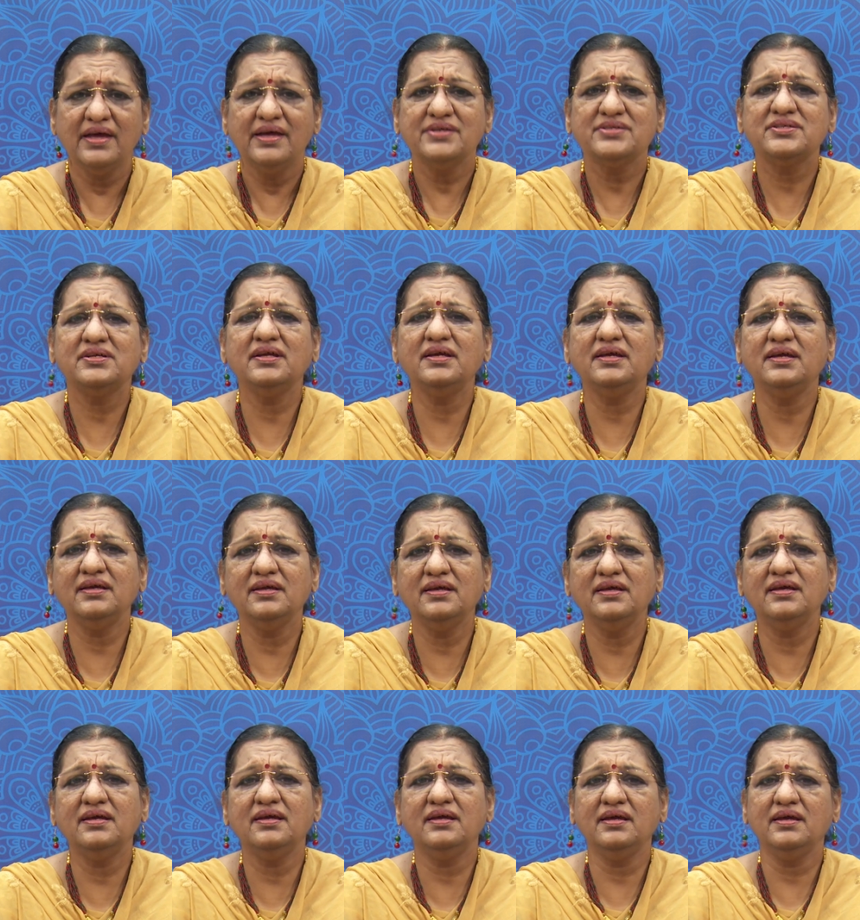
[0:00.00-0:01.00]

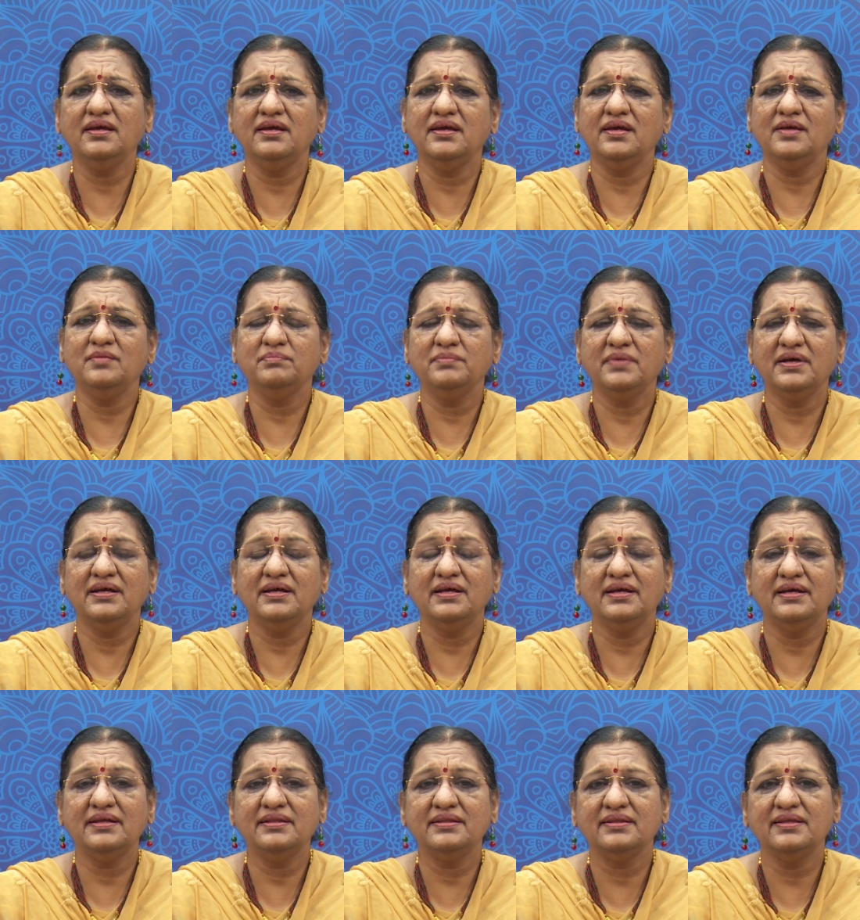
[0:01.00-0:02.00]

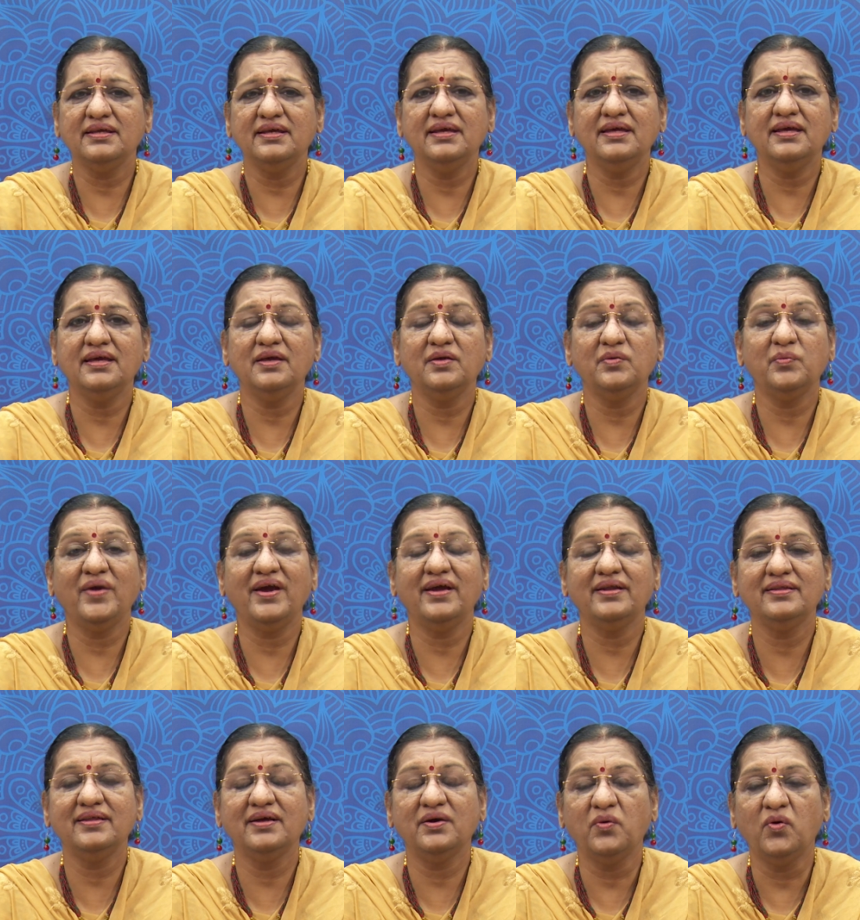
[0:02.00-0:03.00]
Shrimati, where
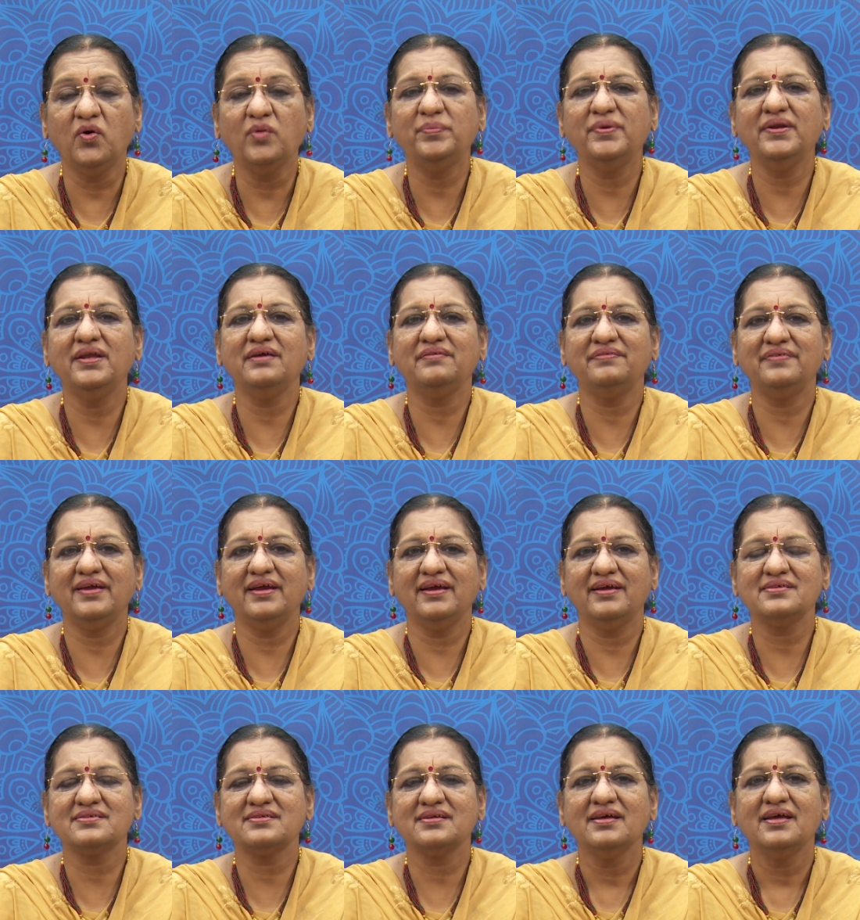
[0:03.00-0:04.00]
the opening
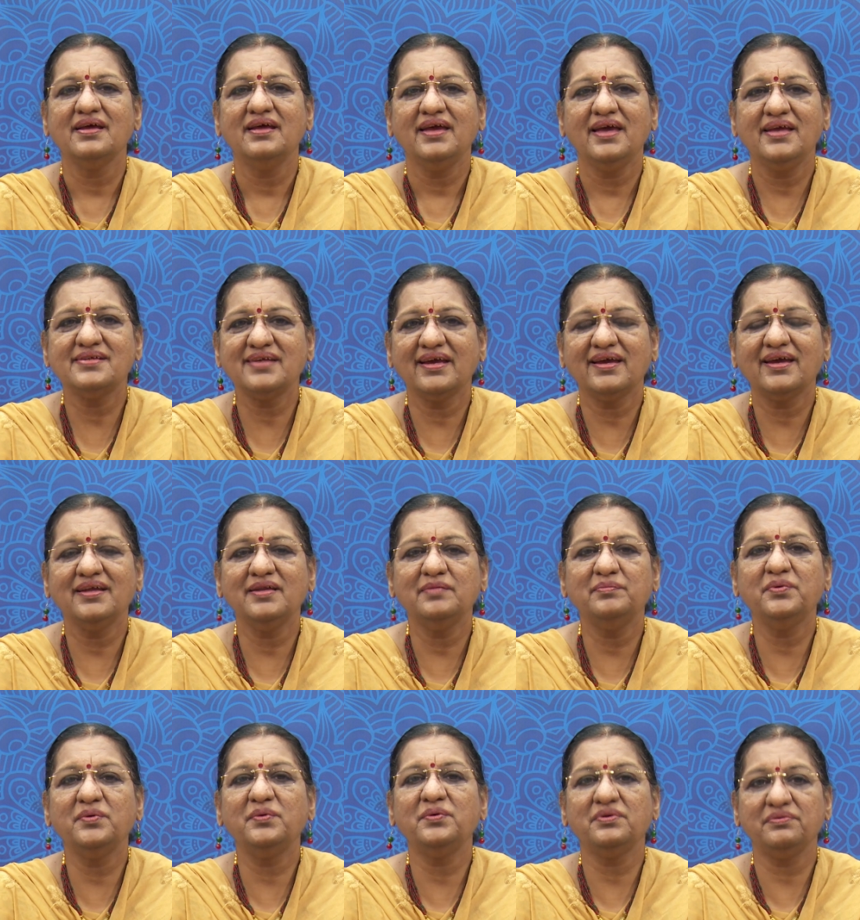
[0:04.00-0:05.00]
phrase is again a
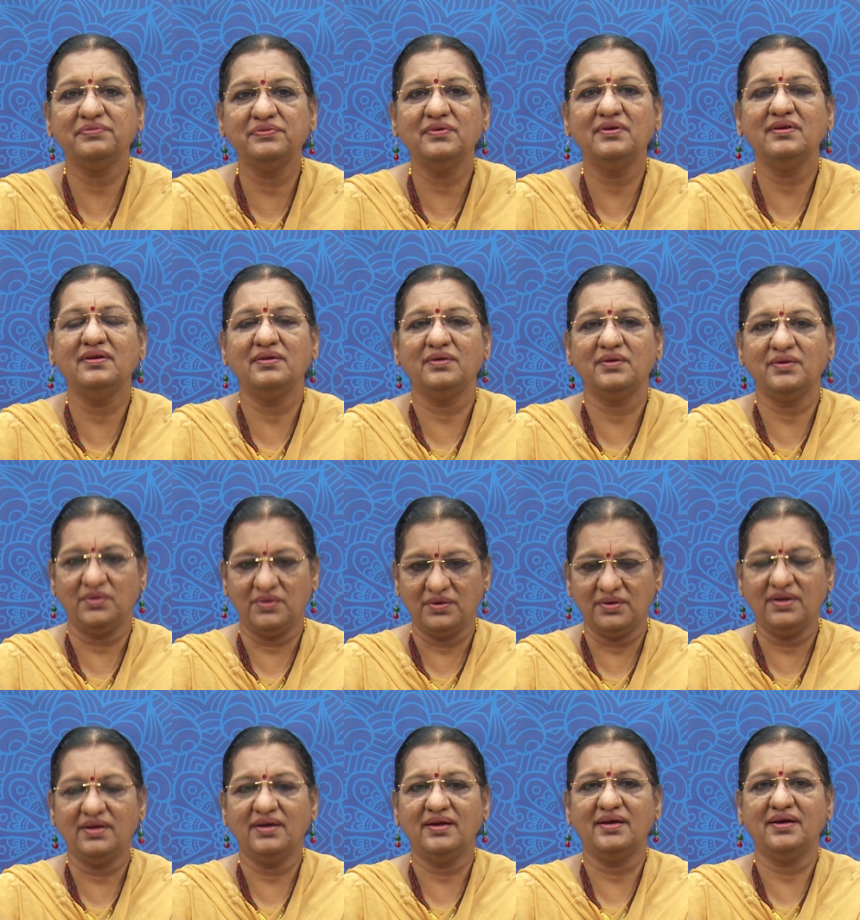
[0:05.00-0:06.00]
beautiful
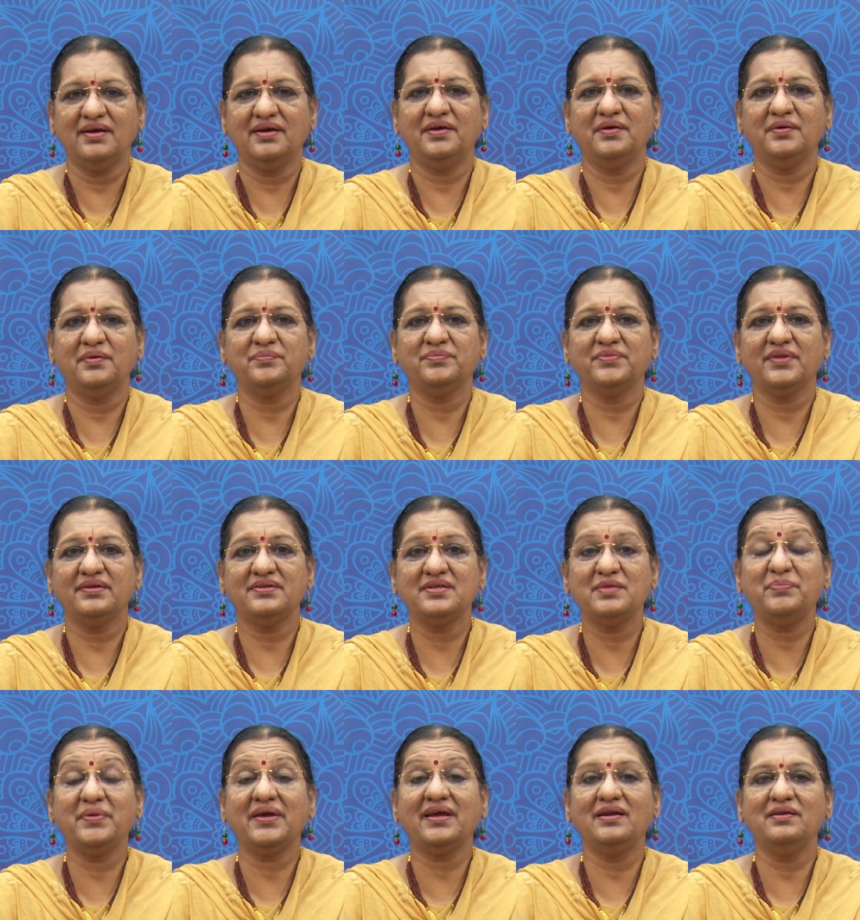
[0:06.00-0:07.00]

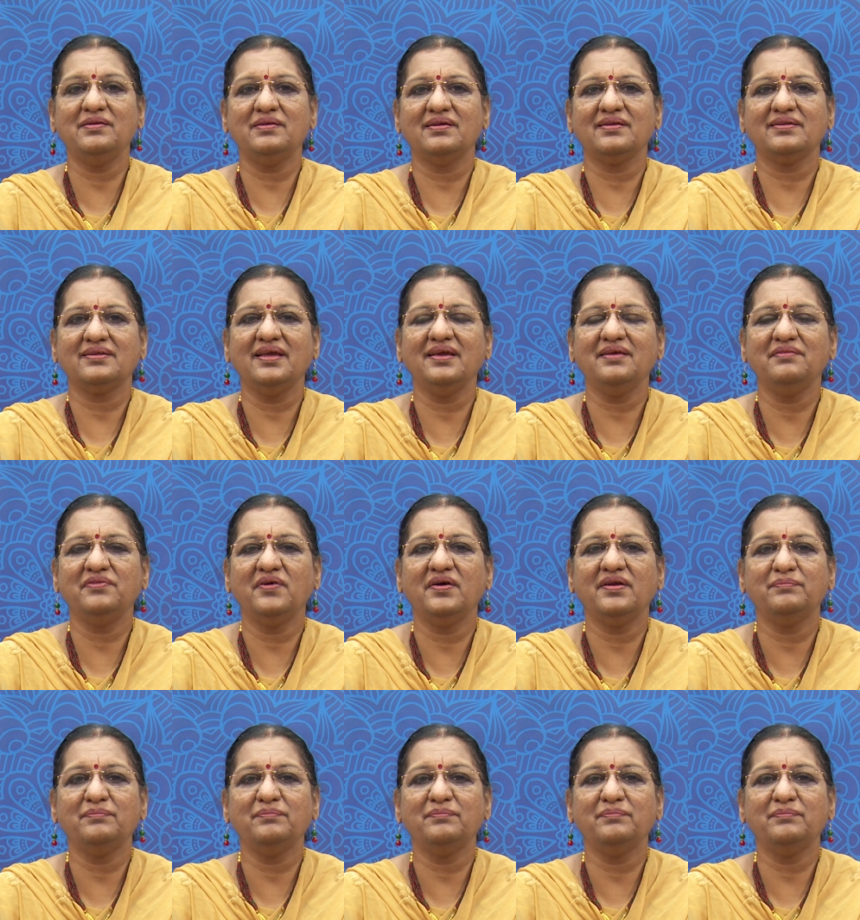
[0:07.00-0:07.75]
typical thing for